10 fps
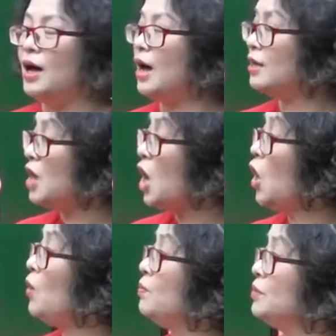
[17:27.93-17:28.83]
At
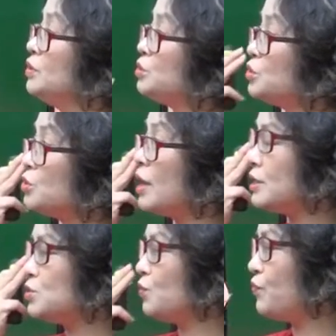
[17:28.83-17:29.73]
home, you try
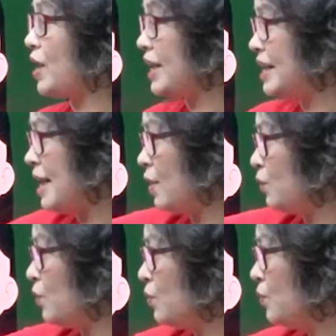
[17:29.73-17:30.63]
to find
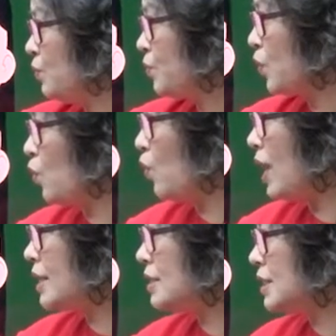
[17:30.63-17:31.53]
out
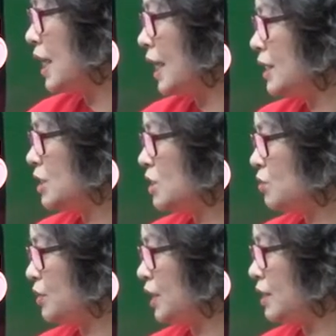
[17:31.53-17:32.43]
1 in
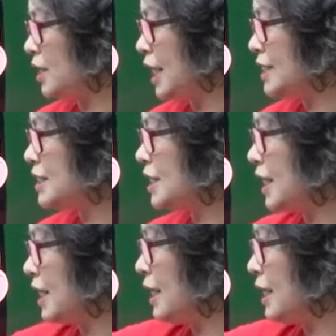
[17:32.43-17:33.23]
6